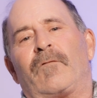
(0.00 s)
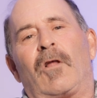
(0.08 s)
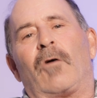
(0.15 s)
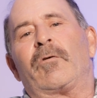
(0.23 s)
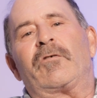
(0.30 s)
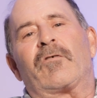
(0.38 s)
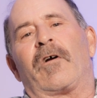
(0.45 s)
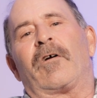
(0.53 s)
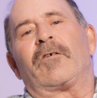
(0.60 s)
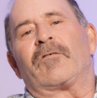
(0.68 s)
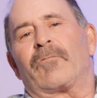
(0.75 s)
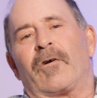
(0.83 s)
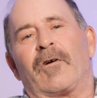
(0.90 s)
flowy
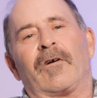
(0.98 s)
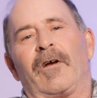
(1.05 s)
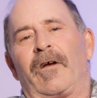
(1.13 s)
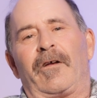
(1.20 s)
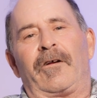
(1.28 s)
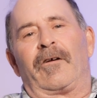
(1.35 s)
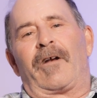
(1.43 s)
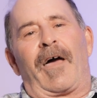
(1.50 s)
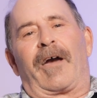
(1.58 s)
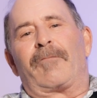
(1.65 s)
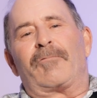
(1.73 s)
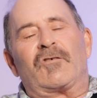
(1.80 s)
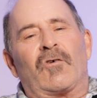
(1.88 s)
trails where you're
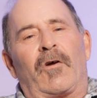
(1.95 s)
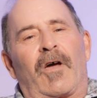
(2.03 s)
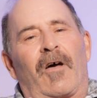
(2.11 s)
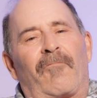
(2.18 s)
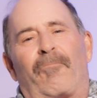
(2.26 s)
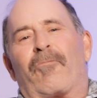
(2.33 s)
not going to be showing off